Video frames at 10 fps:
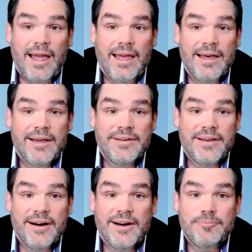
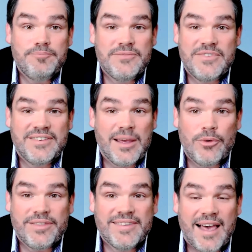And same
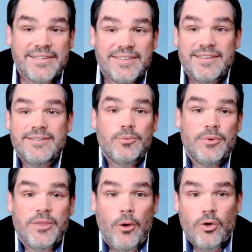with Texas
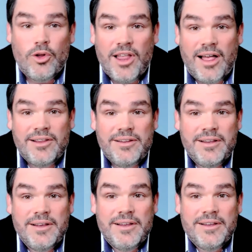with the Ogallala.
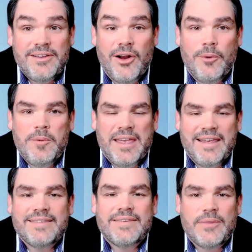You know,
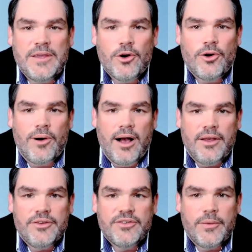it's
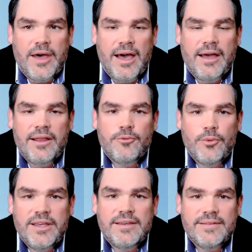theorized that if
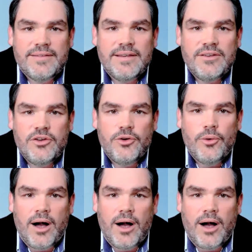we continue